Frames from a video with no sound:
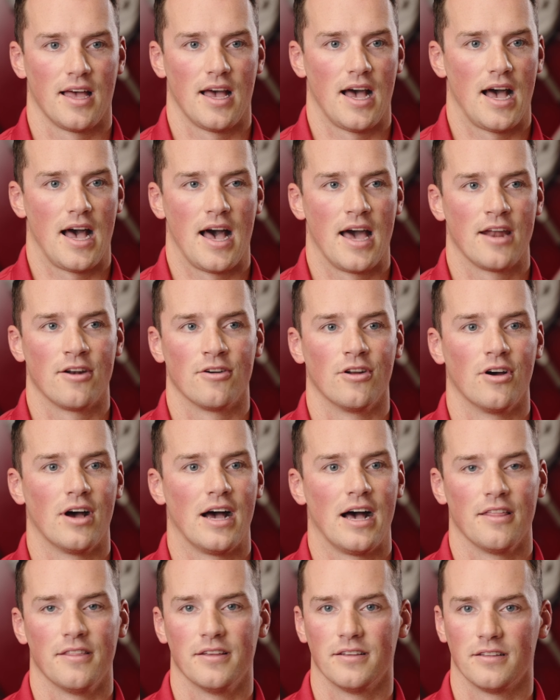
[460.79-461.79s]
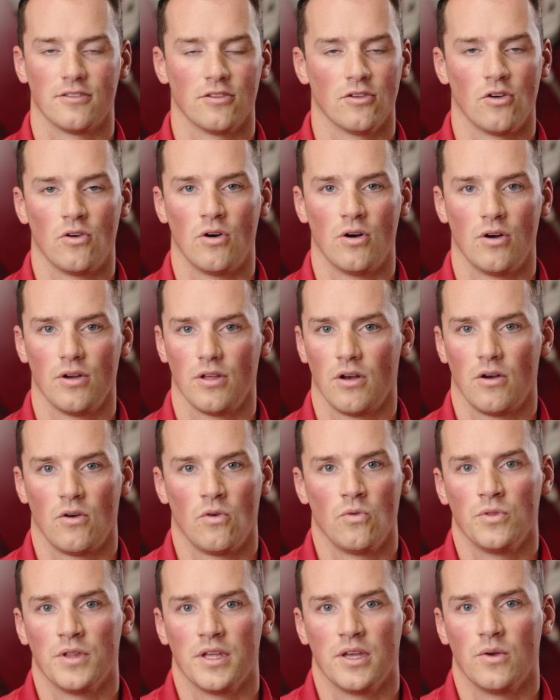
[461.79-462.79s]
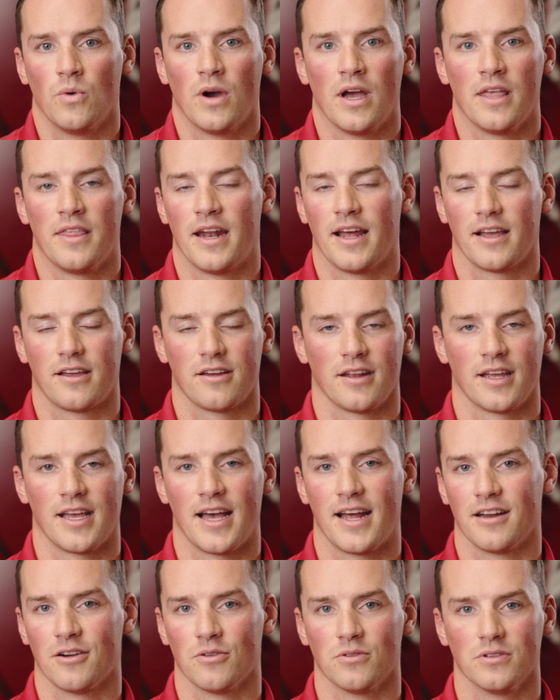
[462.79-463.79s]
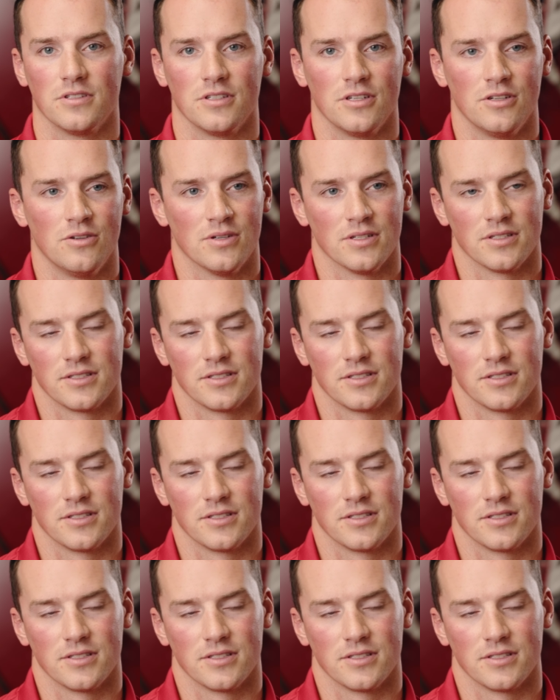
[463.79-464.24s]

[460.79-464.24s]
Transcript: I don't know how the only way that I could have got here was you.